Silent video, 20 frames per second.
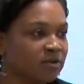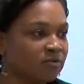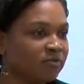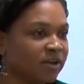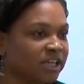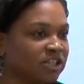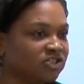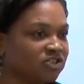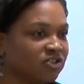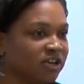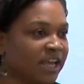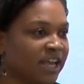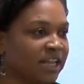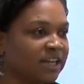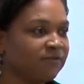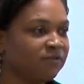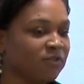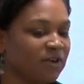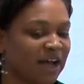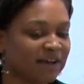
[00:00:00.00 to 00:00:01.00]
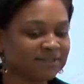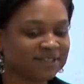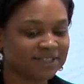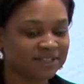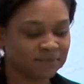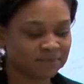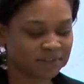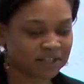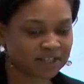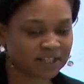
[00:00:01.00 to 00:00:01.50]
Raise your hand if you have
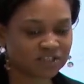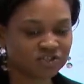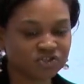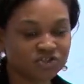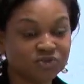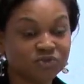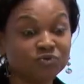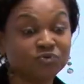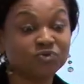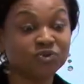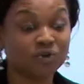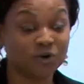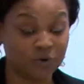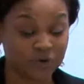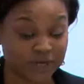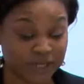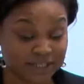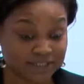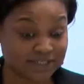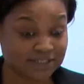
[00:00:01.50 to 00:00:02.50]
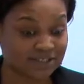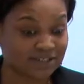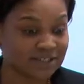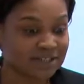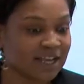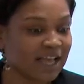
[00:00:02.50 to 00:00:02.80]
something that you noticed